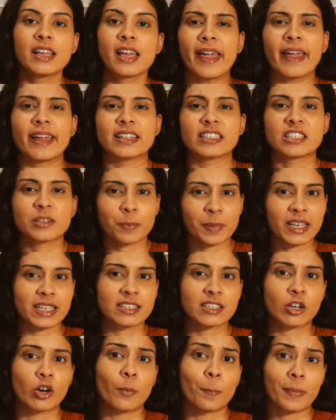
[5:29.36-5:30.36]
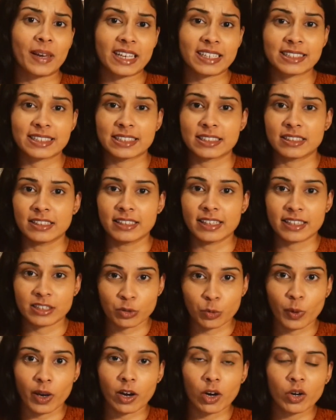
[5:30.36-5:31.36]
and space complexity as
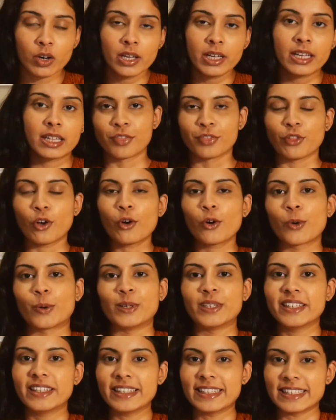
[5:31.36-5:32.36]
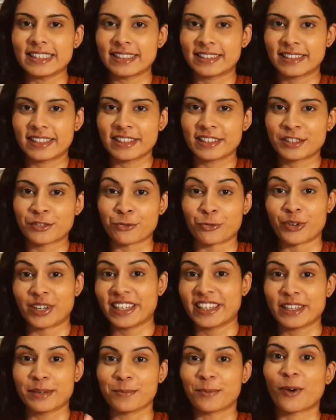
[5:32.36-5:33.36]
well. Not only is this
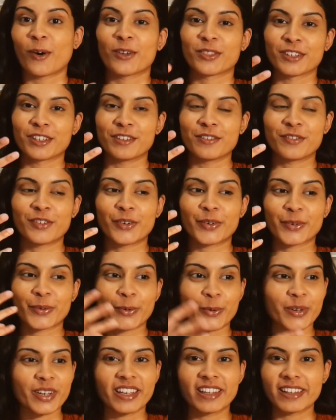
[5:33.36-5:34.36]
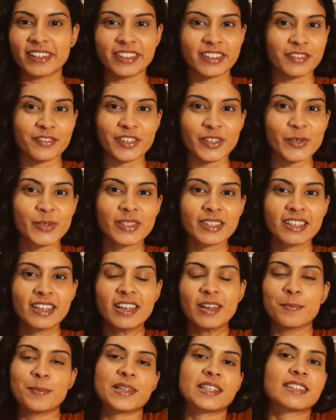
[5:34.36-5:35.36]
really important for coding interviews,
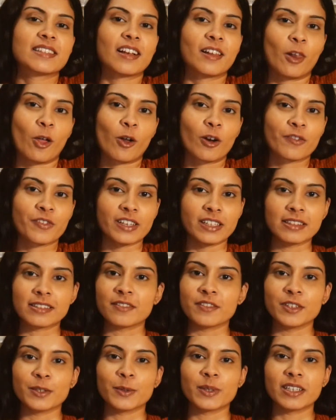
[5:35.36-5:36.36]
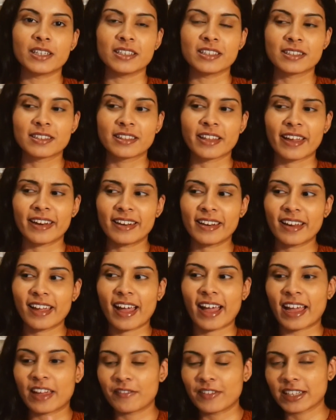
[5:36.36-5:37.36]
because a lot of interviewers that
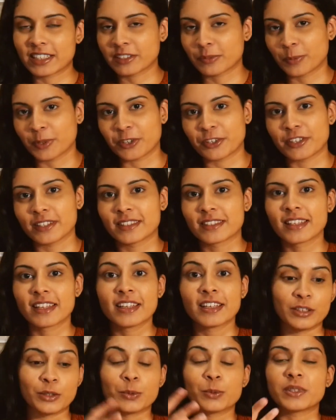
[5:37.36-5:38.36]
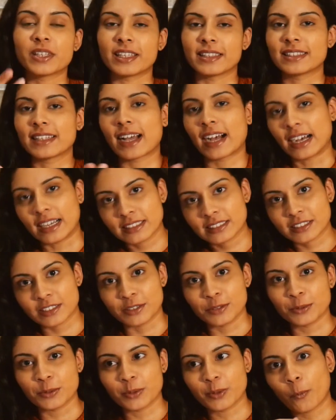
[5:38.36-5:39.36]
I've experienced do tend to ask
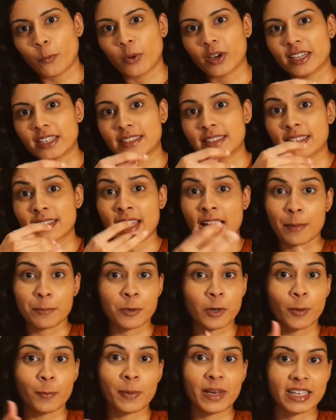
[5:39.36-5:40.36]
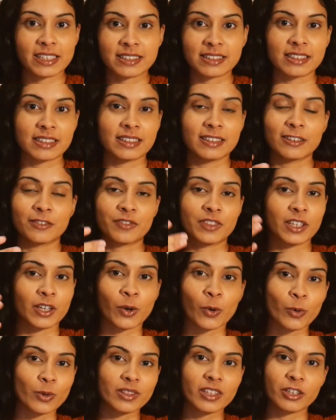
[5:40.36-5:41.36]
you what is the time complexity of the
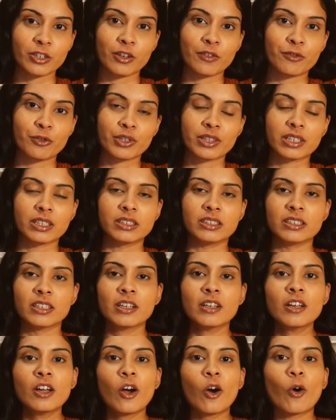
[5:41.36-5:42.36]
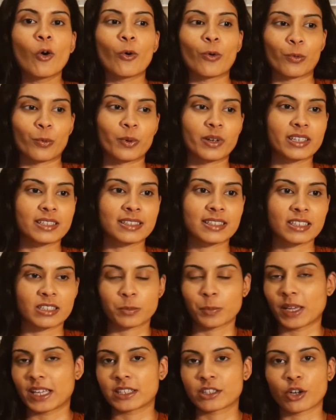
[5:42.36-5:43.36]
code that you've written, or what is the
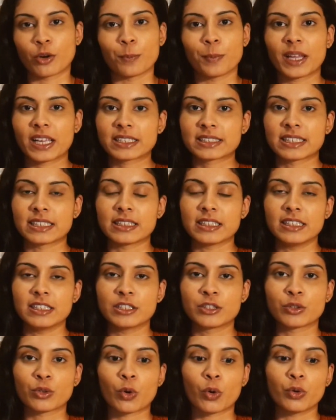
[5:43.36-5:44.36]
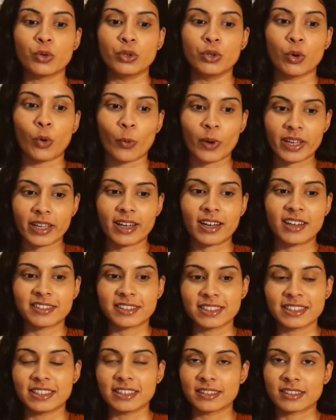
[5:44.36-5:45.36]
space complexity. So knowing how
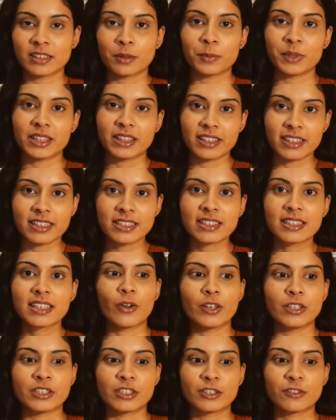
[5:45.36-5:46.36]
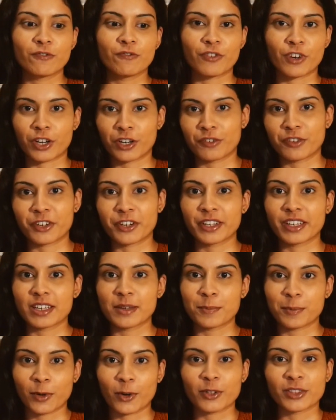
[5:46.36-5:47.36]
to determine this is very, very
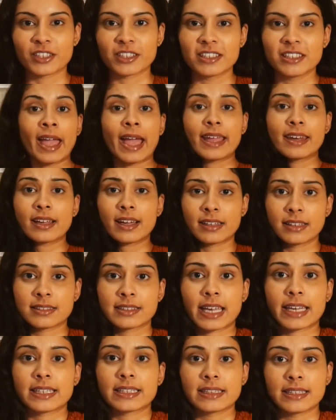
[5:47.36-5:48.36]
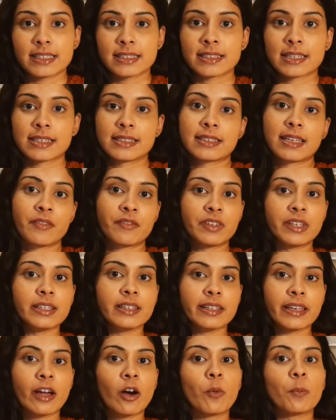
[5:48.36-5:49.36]
important. And understanding this has
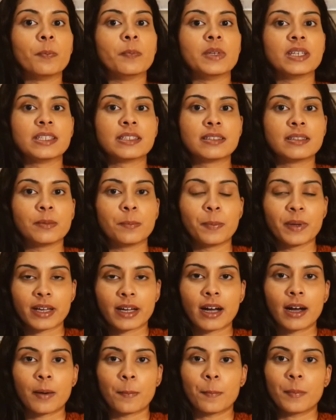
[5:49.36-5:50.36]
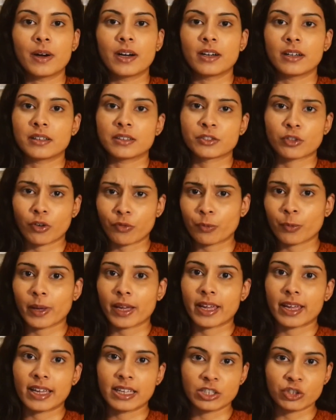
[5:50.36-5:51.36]
definitely helped me to become a
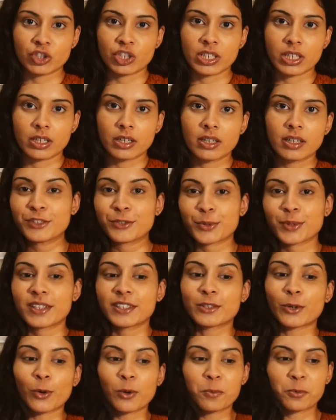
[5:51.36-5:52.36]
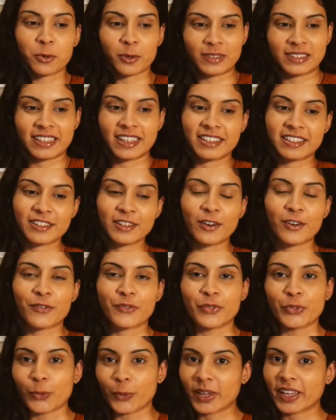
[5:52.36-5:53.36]
software engineer. So this whole process of
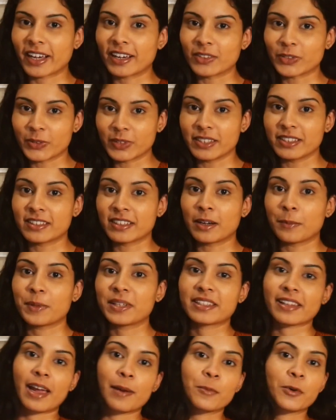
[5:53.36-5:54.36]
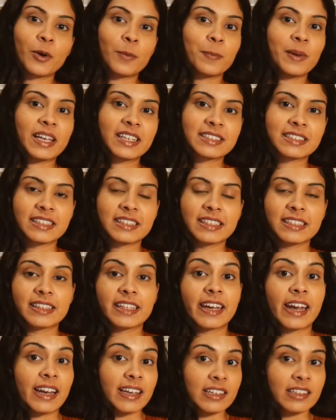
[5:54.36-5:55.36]
knowing how to determine time complexity that
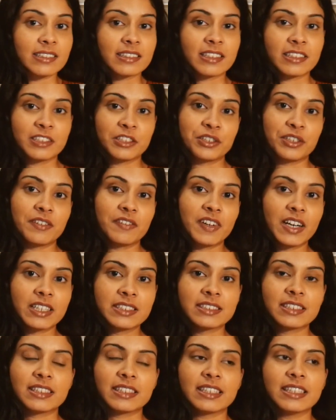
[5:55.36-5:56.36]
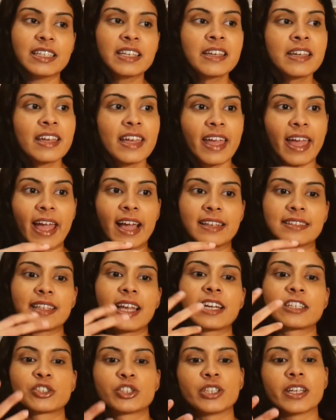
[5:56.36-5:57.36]
I learned in university has
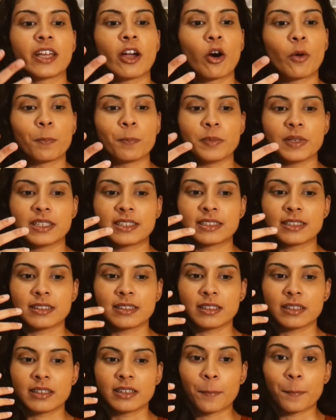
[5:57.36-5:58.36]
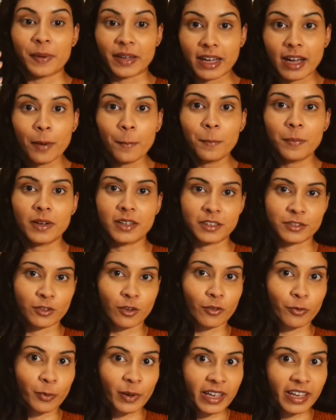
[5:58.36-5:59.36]
actually helped me to become a
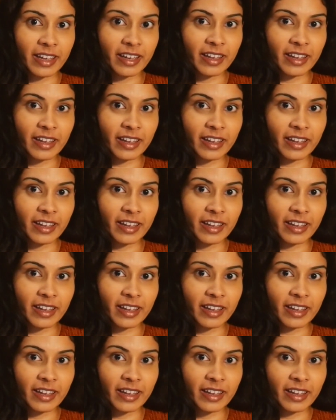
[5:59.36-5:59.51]
software